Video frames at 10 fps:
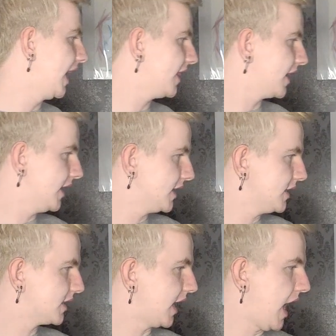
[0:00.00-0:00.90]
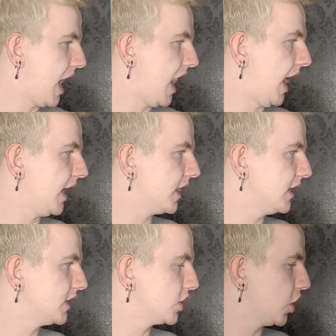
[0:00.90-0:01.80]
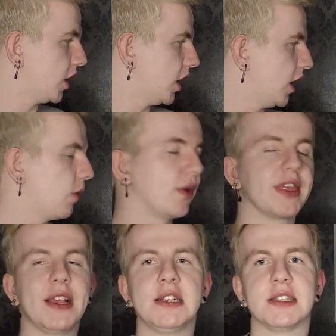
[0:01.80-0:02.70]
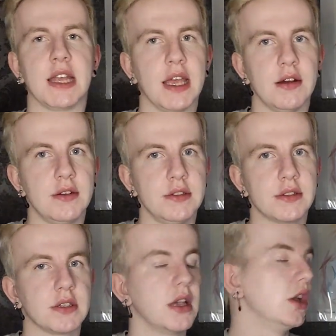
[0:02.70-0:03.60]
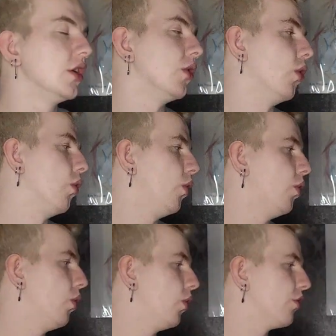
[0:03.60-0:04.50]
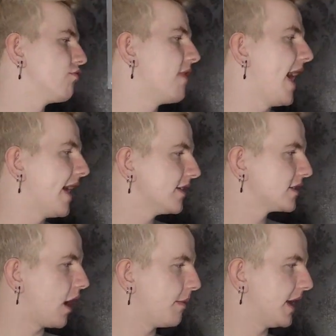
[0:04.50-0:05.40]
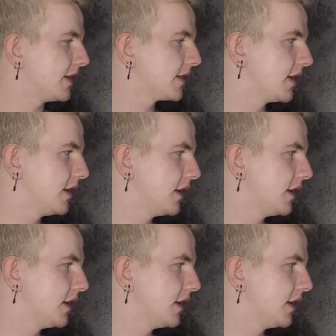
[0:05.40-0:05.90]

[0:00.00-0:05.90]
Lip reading: like this. I like this girl with these nails. Oh, the red is dominant.